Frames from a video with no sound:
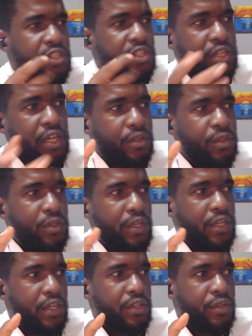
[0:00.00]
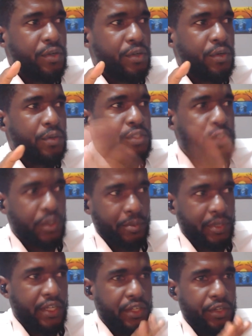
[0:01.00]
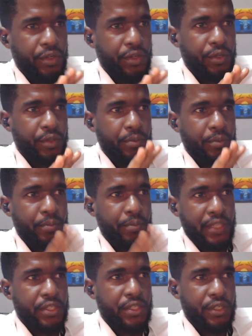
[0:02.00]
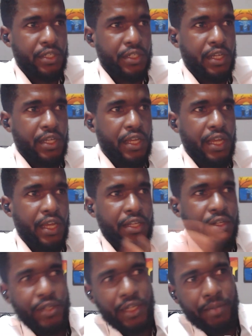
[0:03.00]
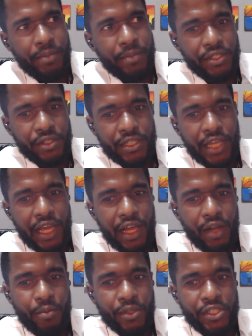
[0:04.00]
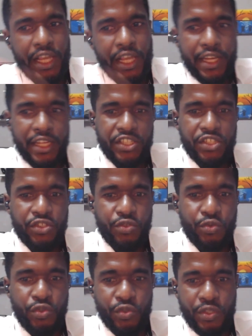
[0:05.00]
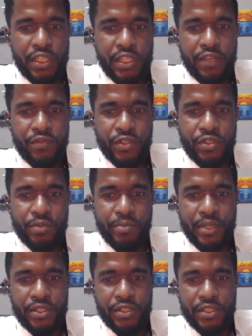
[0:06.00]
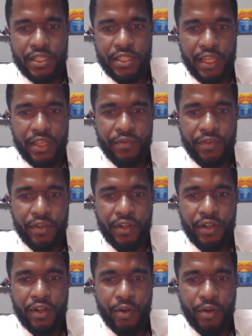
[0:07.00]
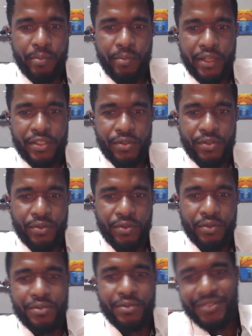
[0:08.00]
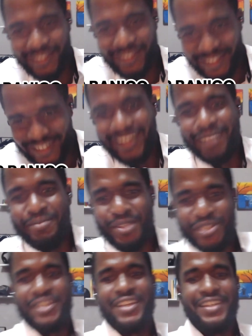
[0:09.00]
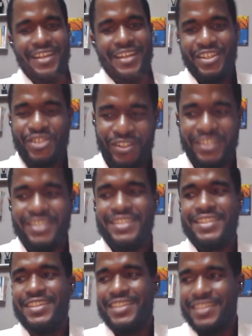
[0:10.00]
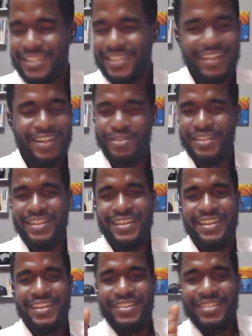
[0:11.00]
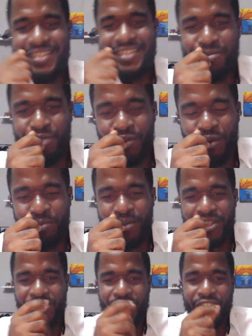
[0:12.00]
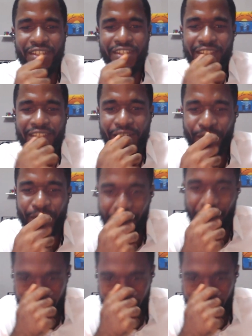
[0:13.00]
So now looking at your turbine, your method and other methods, how much energy do you save, does your method save compared to this other the electrolysis and everything else, steam reformation and co?